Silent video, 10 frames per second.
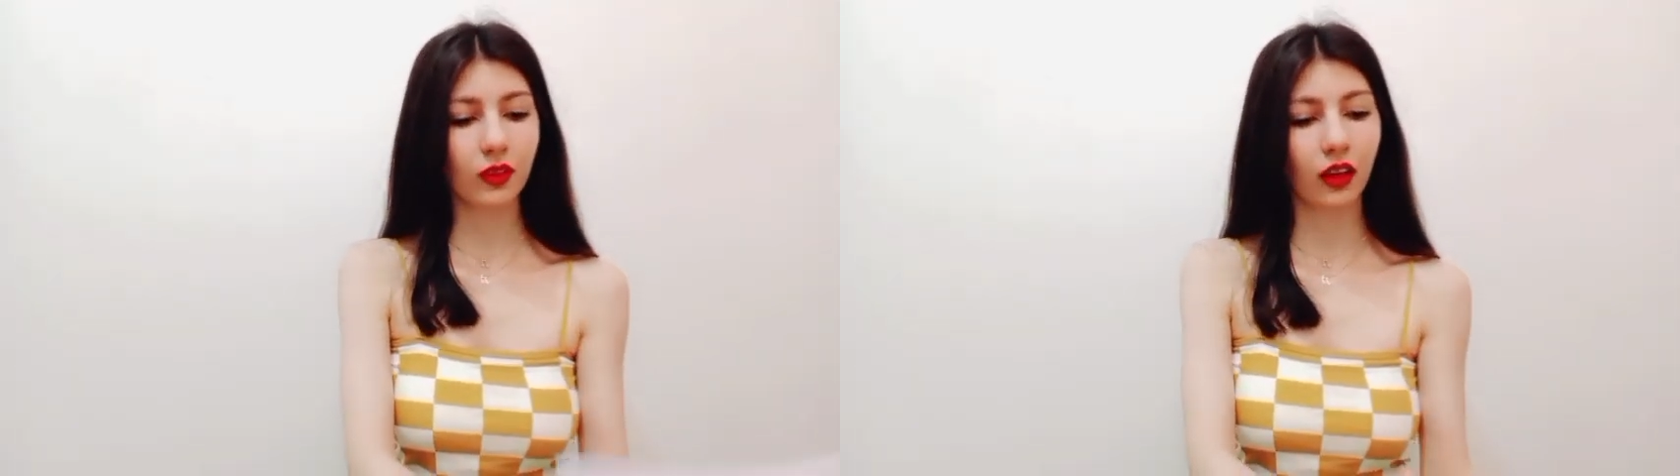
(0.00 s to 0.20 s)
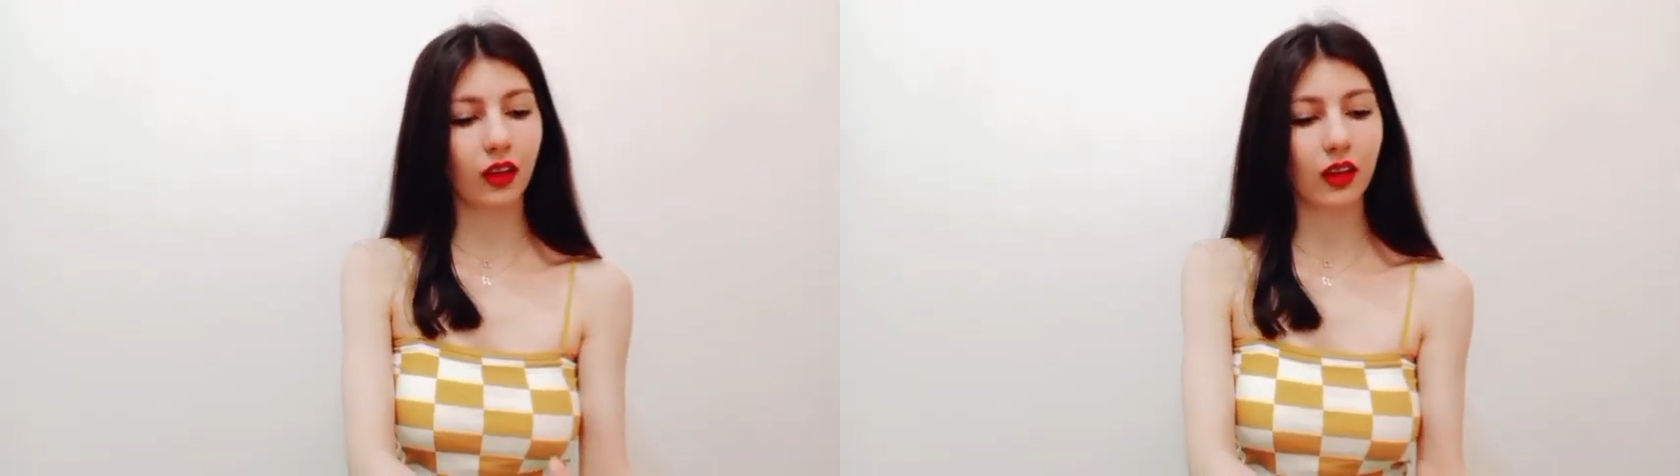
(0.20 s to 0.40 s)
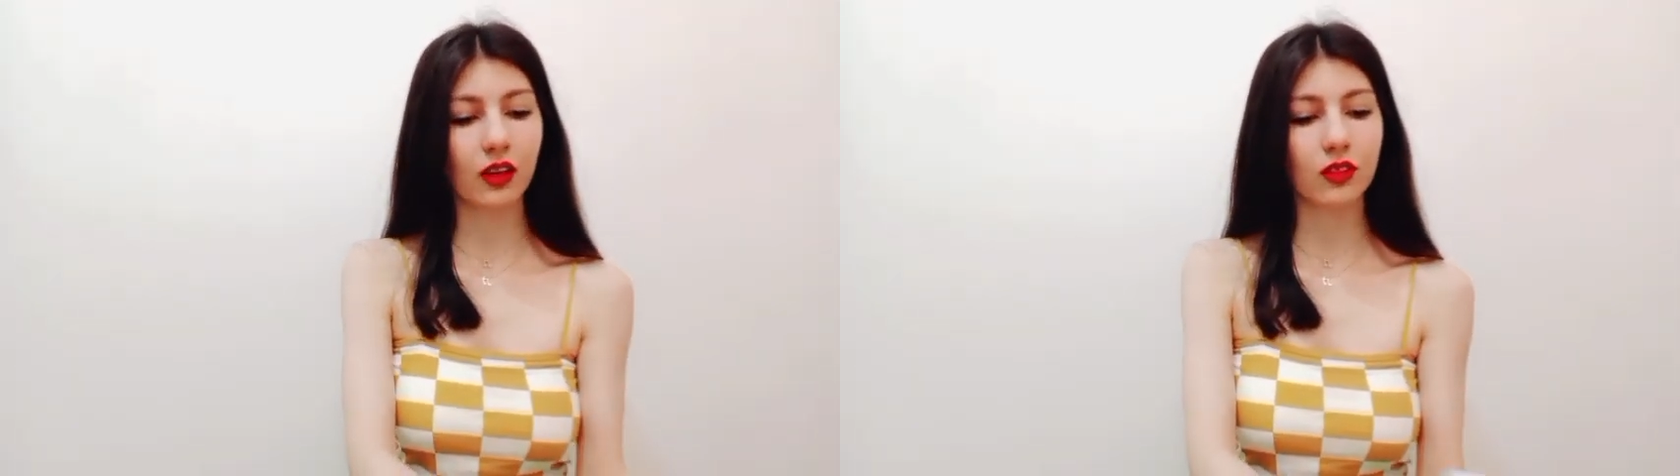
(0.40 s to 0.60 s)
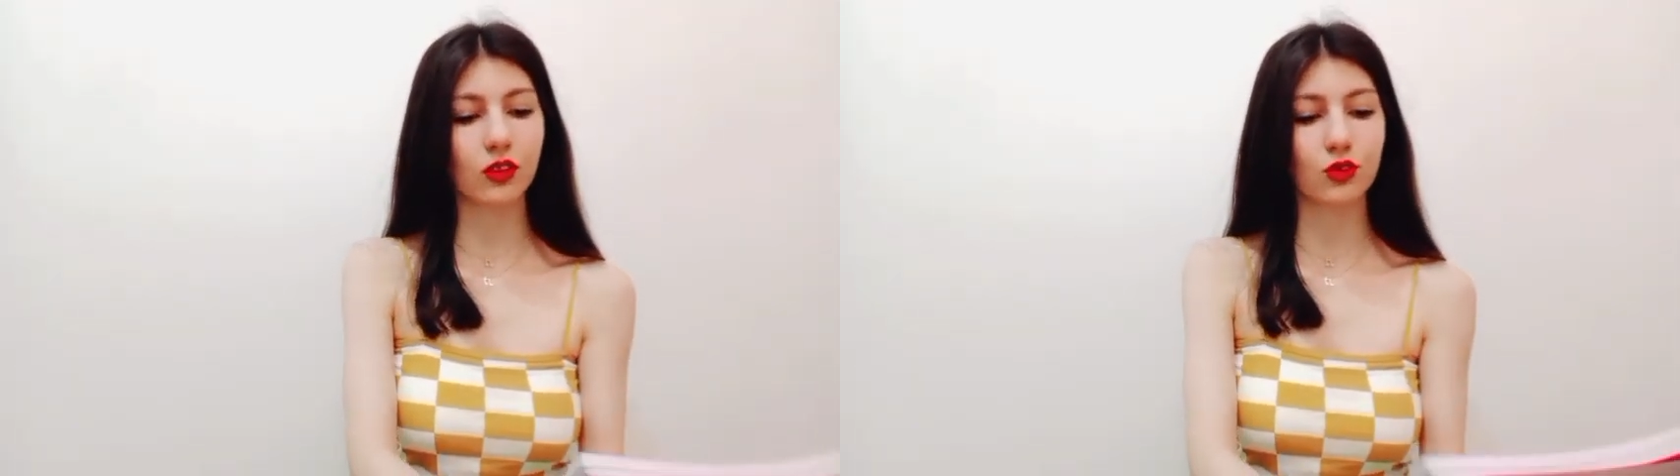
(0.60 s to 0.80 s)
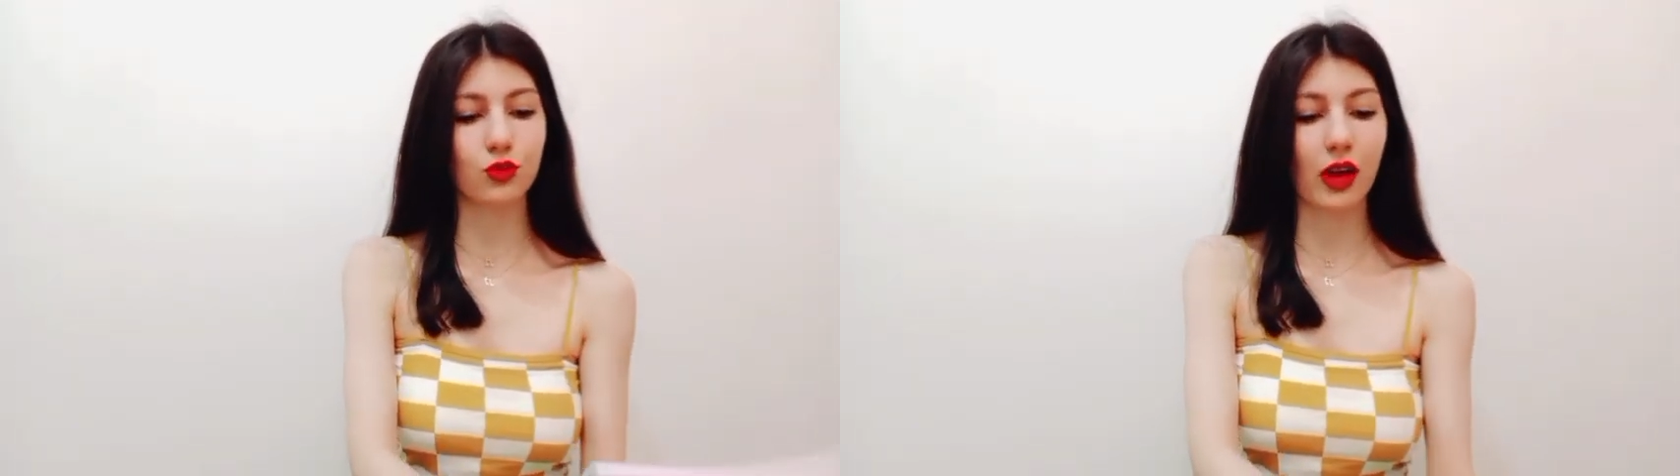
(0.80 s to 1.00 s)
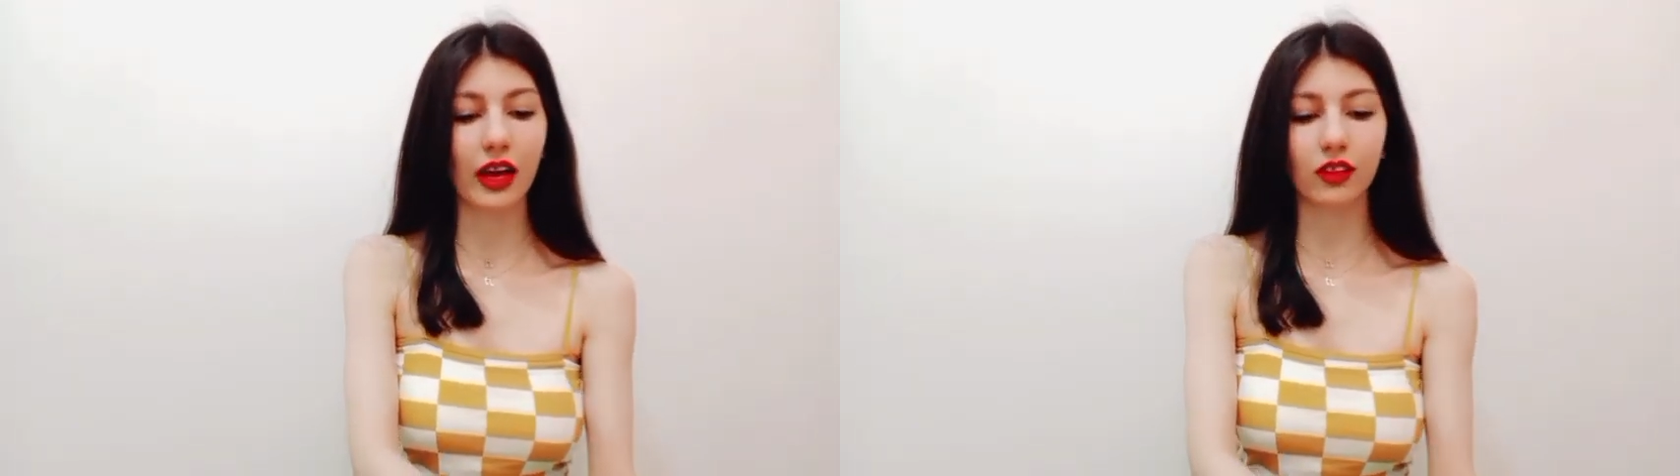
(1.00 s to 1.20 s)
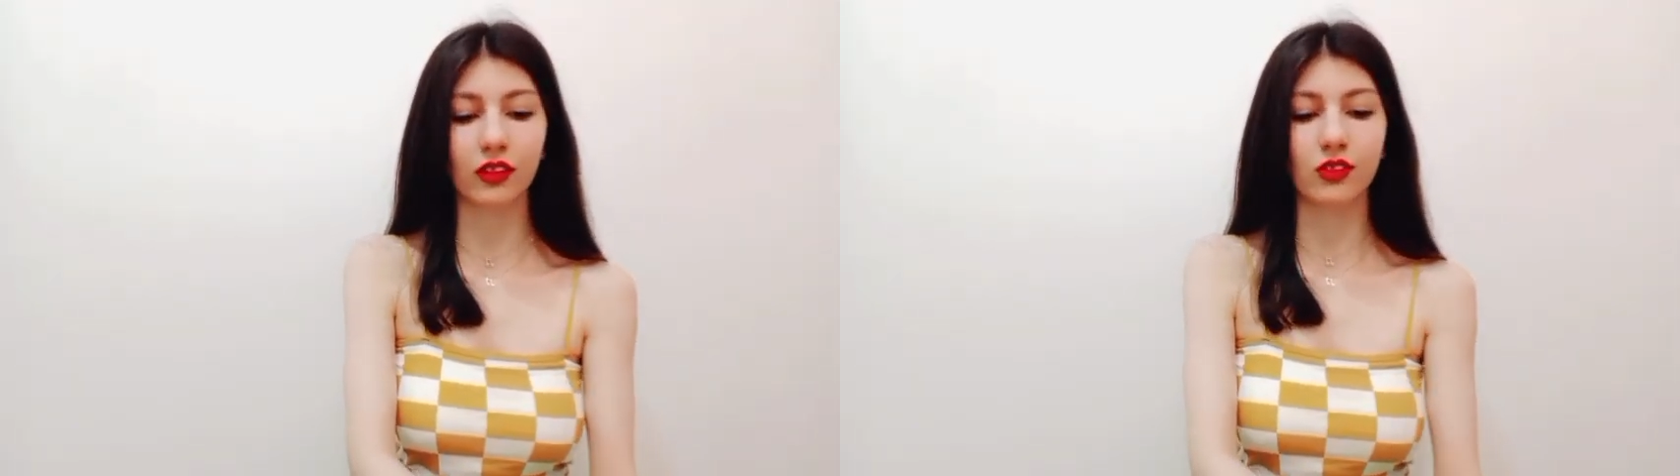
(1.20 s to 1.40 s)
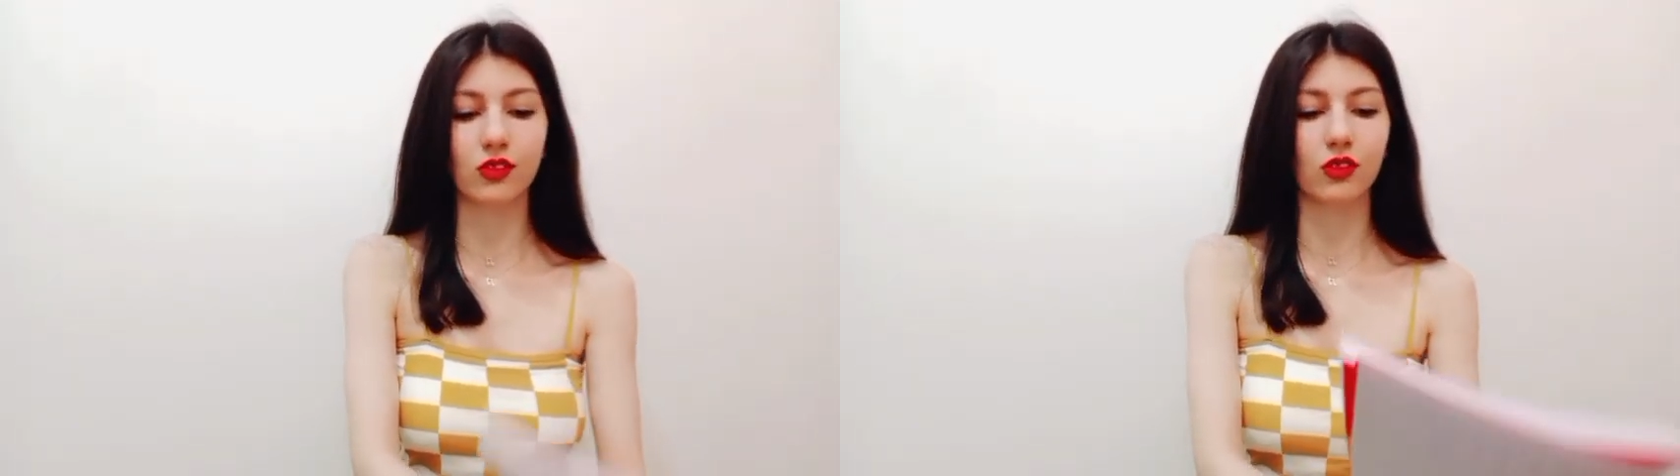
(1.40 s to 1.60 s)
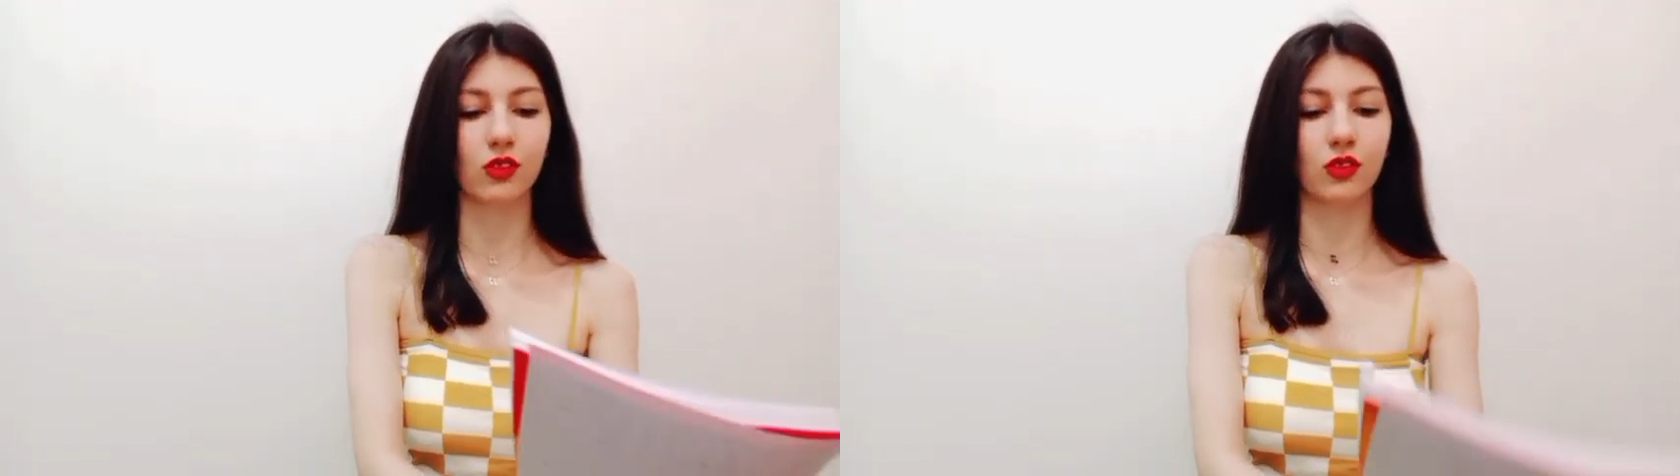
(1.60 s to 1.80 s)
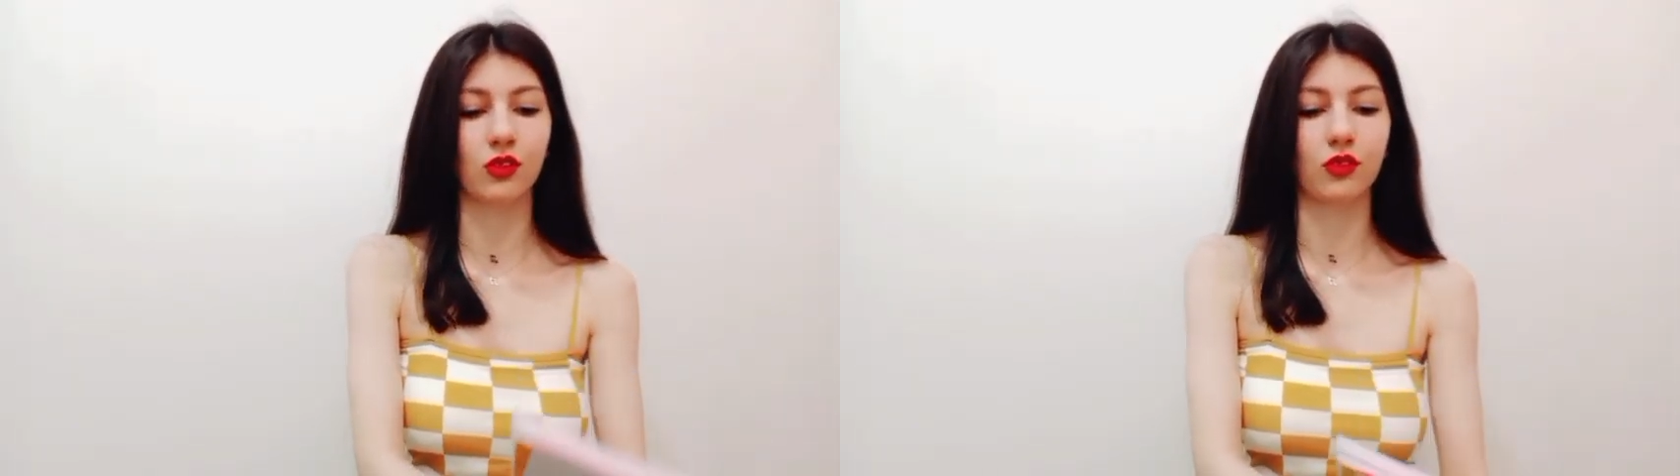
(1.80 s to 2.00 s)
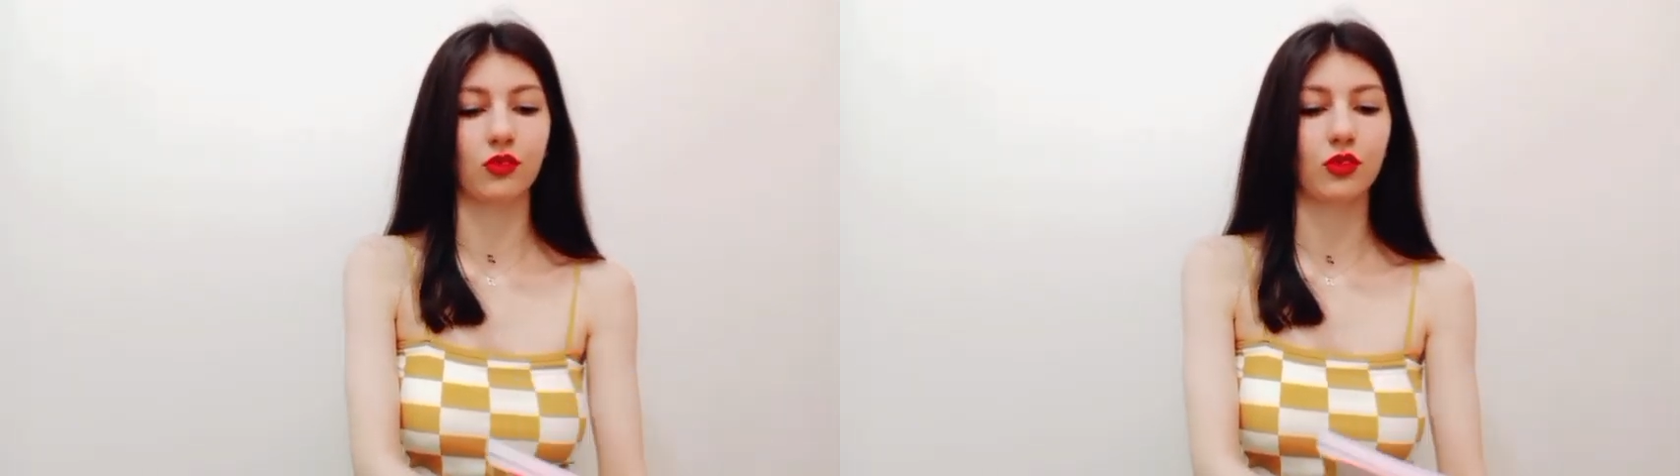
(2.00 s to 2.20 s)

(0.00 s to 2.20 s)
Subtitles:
And the track list of